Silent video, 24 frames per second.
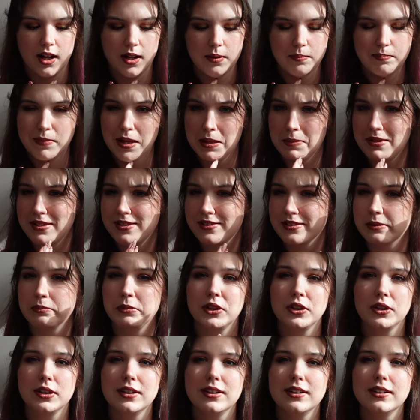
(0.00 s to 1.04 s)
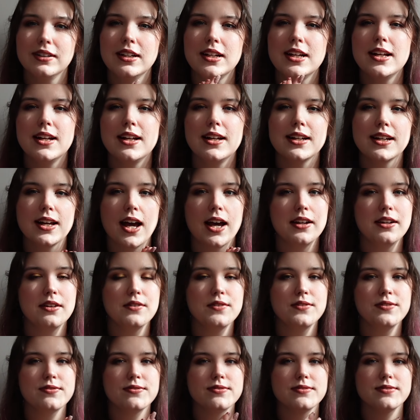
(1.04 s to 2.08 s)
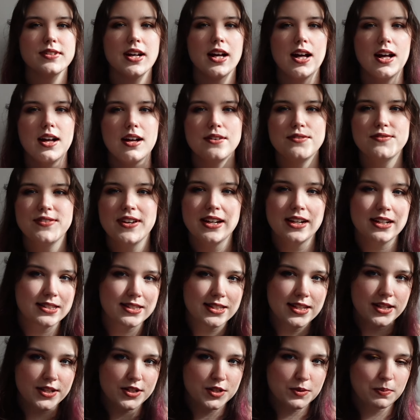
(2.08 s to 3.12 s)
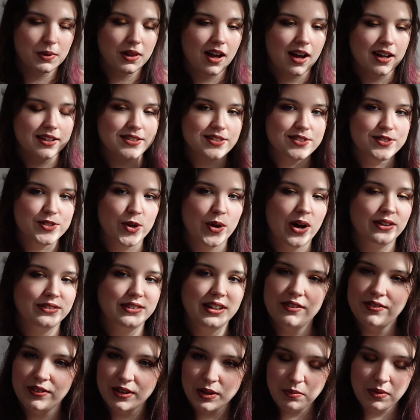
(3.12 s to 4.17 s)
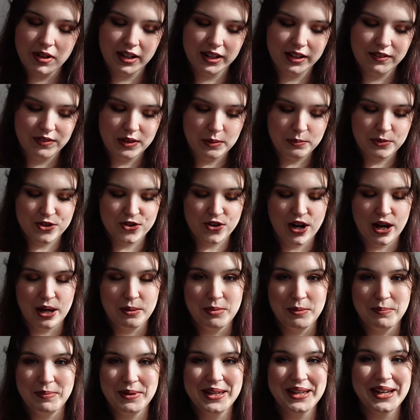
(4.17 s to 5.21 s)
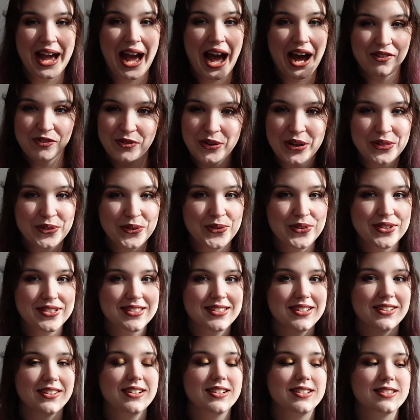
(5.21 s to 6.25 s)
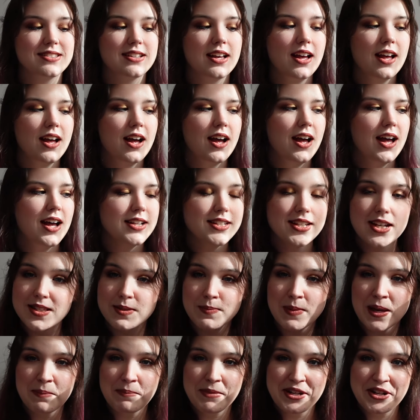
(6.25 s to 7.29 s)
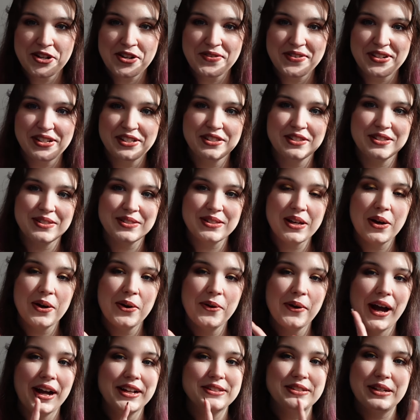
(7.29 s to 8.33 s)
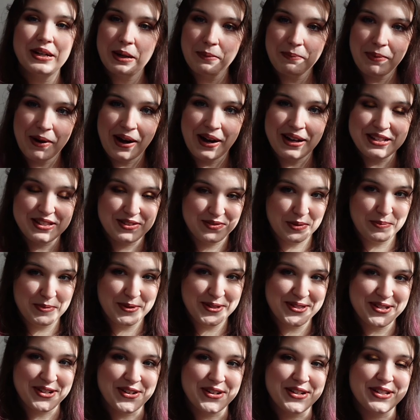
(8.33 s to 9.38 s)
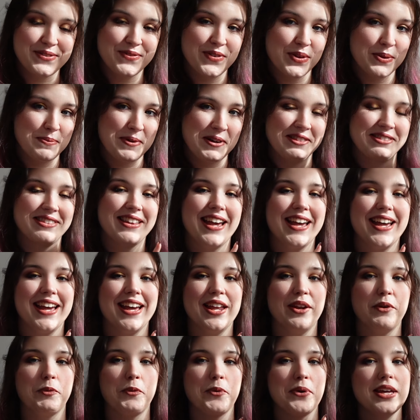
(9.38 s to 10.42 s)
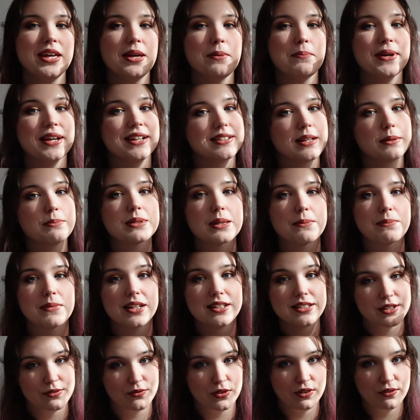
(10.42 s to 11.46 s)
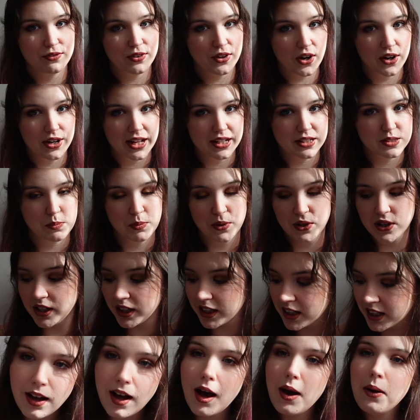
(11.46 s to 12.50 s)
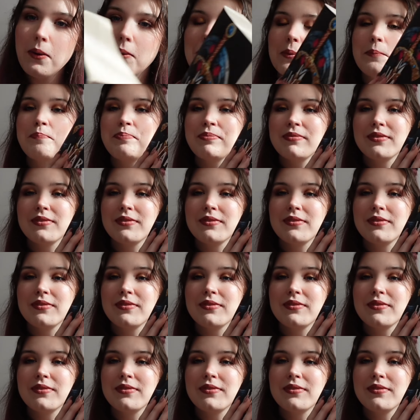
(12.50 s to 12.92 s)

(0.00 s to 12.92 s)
maybe similar kind of fantasy-ish plots, so I'll definitely want to give them a try, but being halfway through this series does make me nervous, so I took a pause from the series for the month and we picked up something different for our next book. Oh,